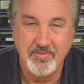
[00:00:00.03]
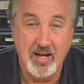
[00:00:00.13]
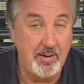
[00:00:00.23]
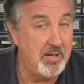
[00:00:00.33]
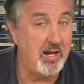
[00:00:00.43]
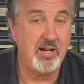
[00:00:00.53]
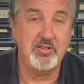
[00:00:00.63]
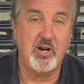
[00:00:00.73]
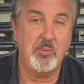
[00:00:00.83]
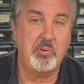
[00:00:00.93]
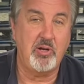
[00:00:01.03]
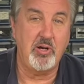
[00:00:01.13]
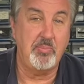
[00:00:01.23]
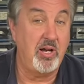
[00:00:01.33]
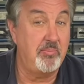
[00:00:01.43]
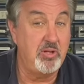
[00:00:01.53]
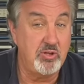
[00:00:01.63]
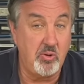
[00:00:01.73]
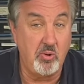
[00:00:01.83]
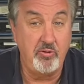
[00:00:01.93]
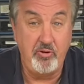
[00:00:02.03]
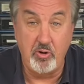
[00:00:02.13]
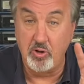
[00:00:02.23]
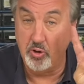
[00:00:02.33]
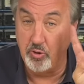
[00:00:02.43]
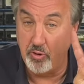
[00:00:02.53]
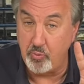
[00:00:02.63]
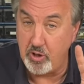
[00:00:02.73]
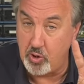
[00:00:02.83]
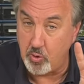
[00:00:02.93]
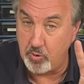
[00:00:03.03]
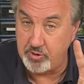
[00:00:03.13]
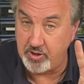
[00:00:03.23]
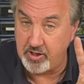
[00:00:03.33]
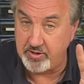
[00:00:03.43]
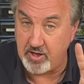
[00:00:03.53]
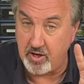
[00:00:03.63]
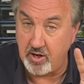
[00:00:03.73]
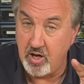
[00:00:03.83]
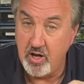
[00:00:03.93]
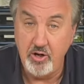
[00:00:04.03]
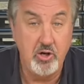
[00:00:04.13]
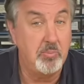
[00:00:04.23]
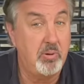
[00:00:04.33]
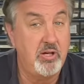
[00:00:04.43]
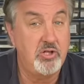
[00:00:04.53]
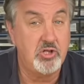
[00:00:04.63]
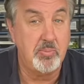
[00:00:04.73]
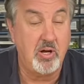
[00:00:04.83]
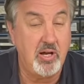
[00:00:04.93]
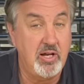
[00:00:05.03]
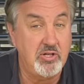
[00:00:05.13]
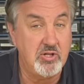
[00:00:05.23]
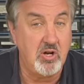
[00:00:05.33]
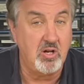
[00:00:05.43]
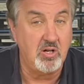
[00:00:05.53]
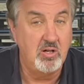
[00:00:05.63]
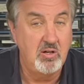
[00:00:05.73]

I'm not a guitar player, but I've been told if you can learn 3 chords on the guitar, you can play just about any song.